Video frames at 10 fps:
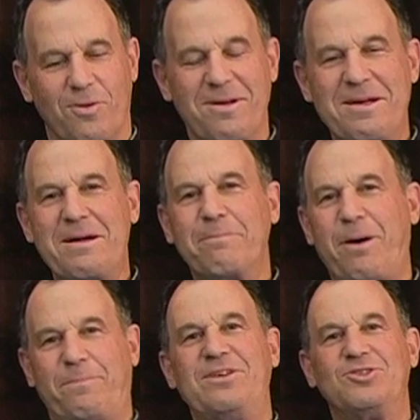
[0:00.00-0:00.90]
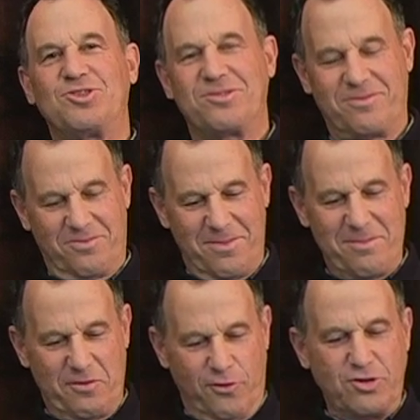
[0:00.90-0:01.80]
were puppies. Maybe
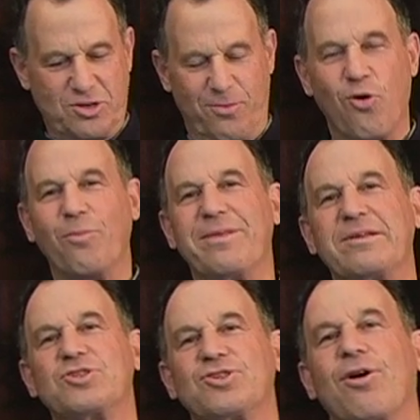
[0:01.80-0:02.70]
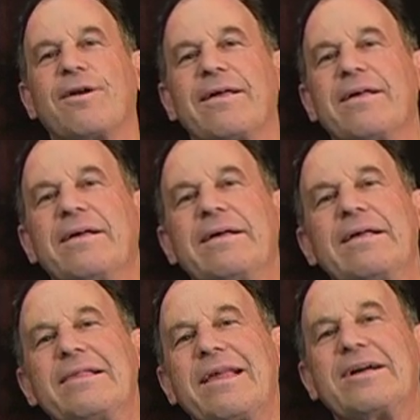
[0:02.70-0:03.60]
the first poem that started a
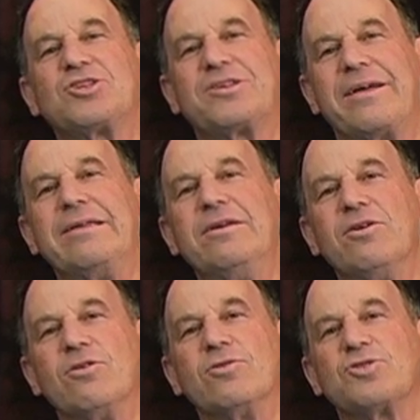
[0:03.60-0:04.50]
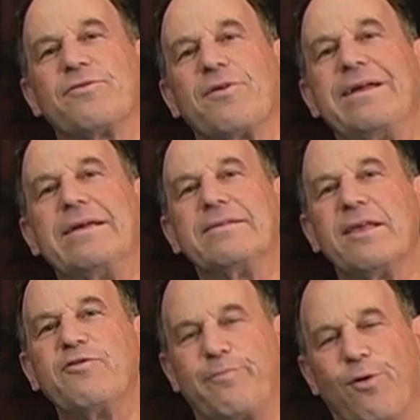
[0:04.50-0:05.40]
last 10 years of writing
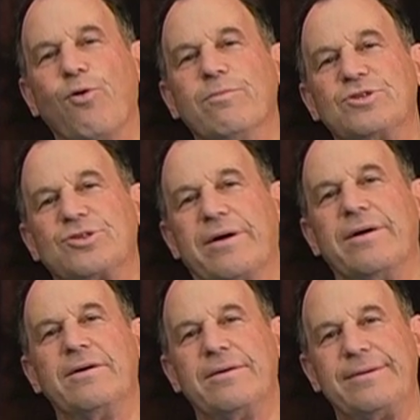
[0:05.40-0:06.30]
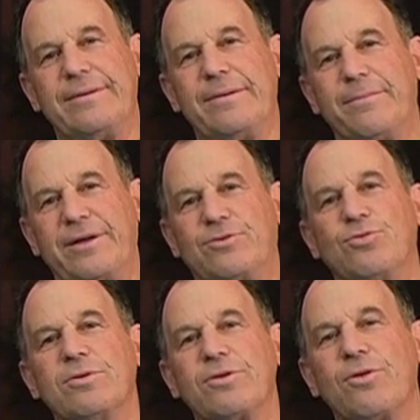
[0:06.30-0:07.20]
love poems to my
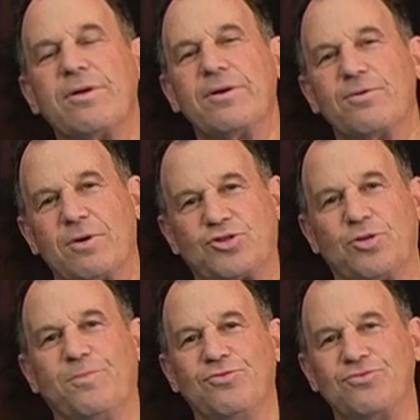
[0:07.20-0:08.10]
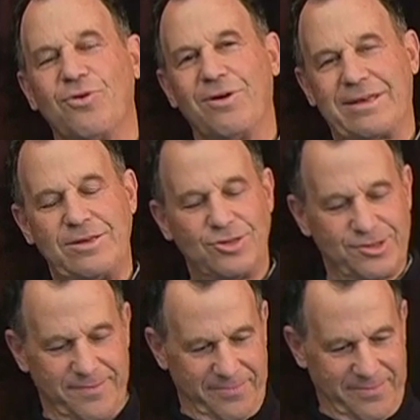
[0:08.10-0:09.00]
two little russel-poo doggies.